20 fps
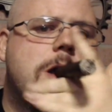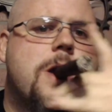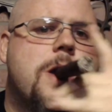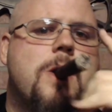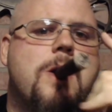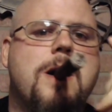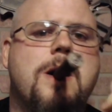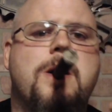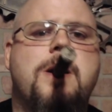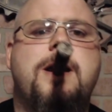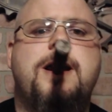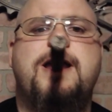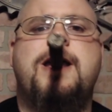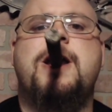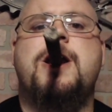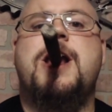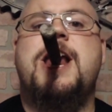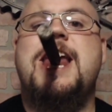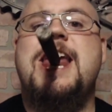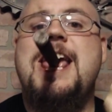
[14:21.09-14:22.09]
But putting your
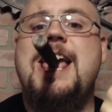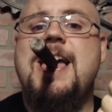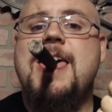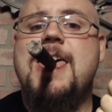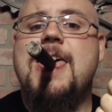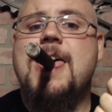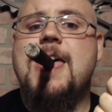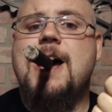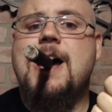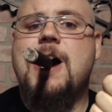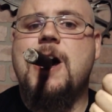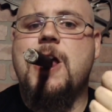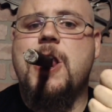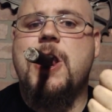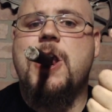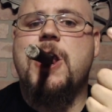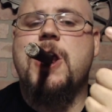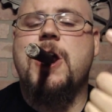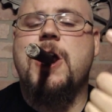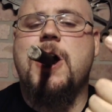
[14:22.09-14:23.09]
teeth on
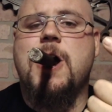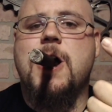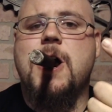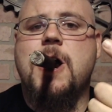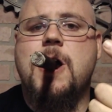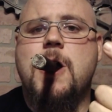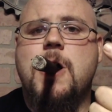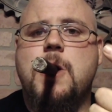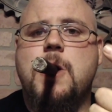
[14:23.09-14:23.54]
the cigar